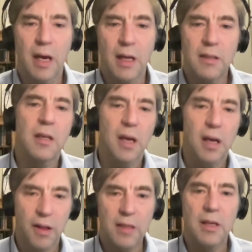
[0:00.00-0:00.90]
that's
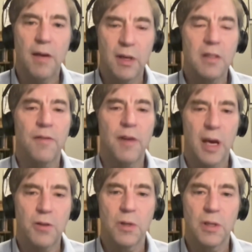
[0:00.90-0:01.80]
that's evidence of
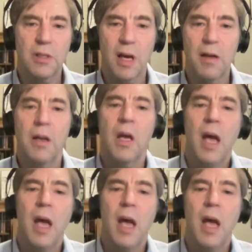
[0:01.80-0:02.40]
actual design.